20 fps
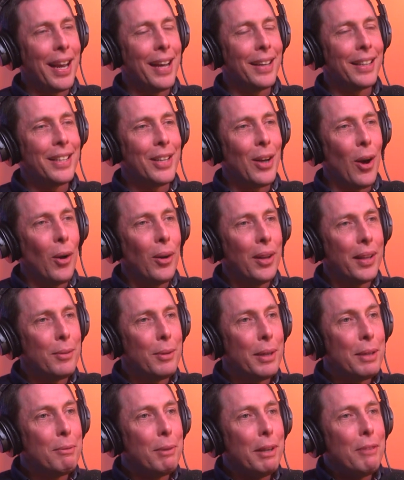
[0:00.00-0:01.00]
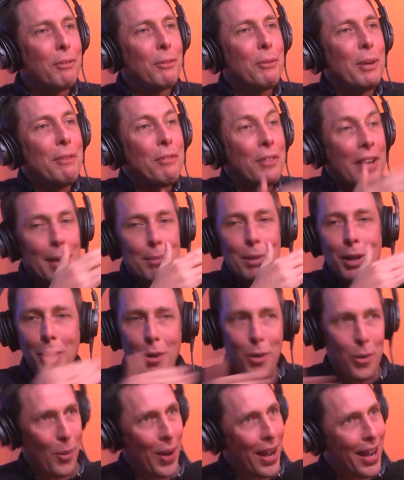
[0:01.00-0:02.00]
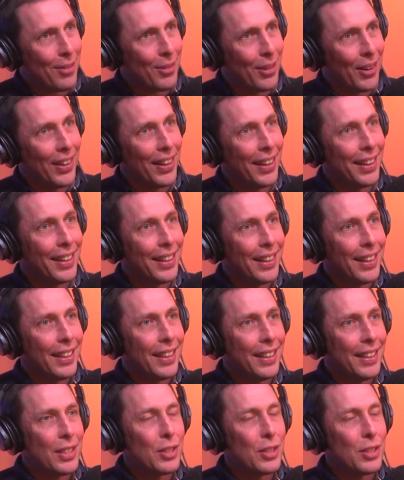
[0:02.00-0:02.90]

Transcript: algae holly, we, yeah. we've we've come a long way, right? Yeah.